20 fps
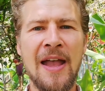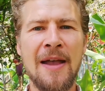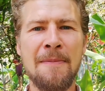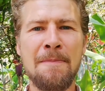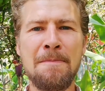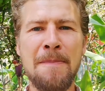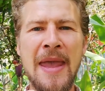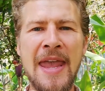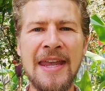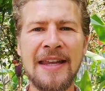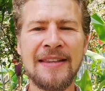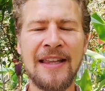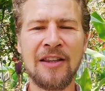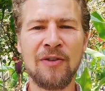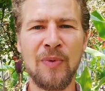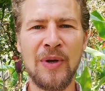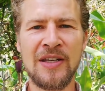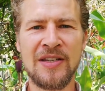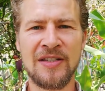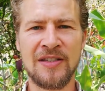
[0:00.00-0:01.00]
make that
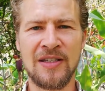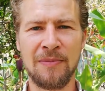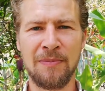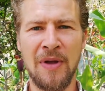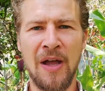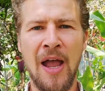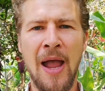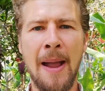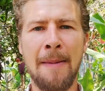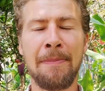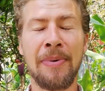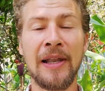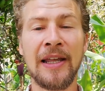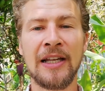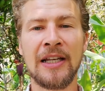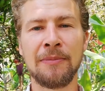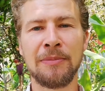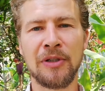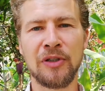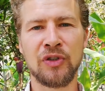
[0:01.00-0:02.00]
wisdom
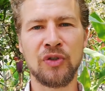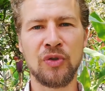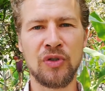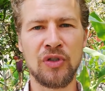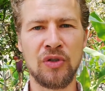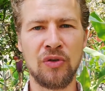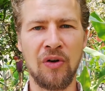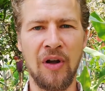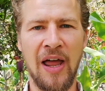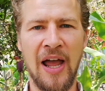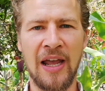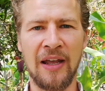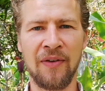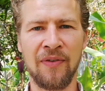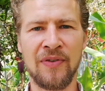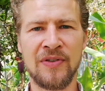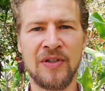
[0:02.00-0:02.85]
applicable to your life.